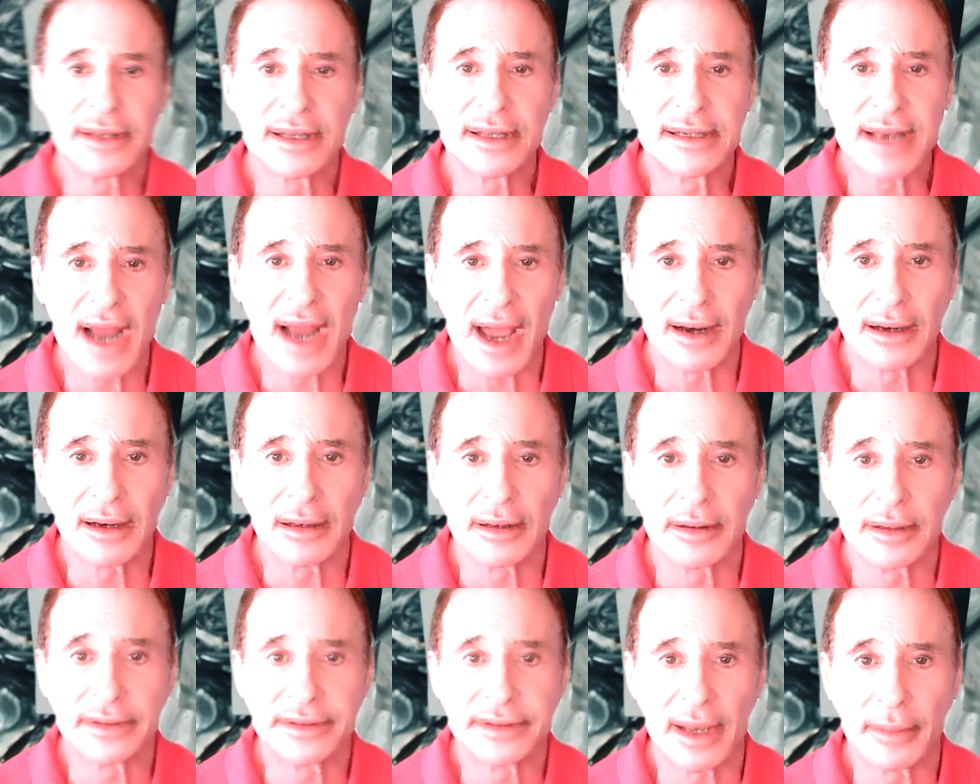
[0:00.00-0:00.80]
the title
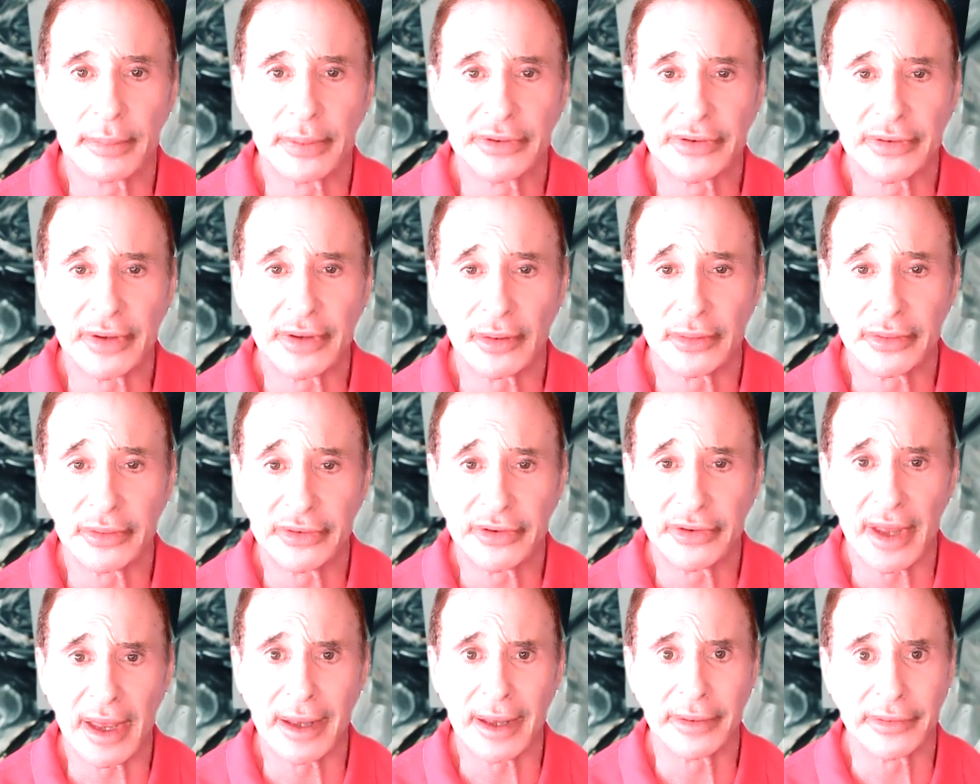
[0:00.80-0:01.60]
of this episode
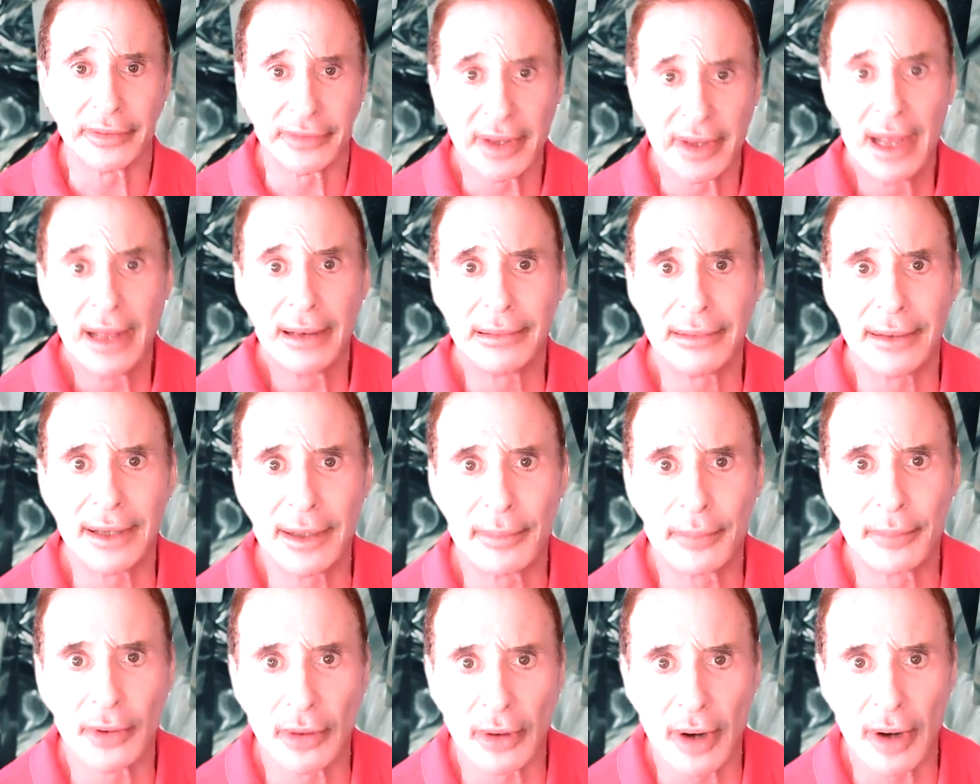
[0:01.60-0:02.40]
says,
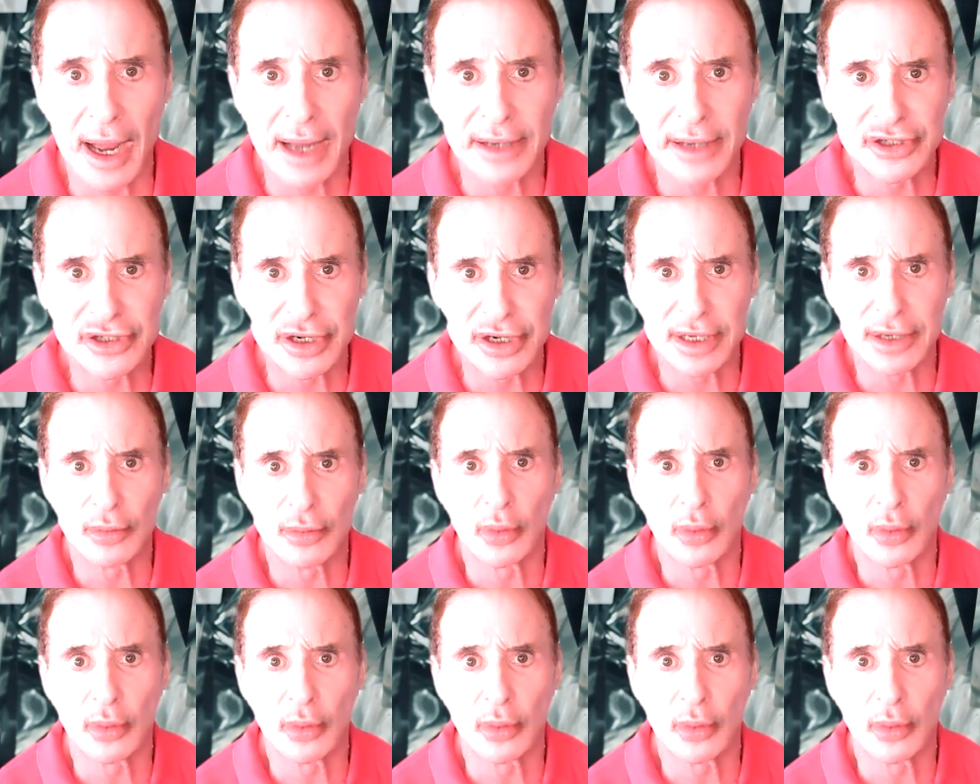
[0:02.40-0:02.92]
Liberace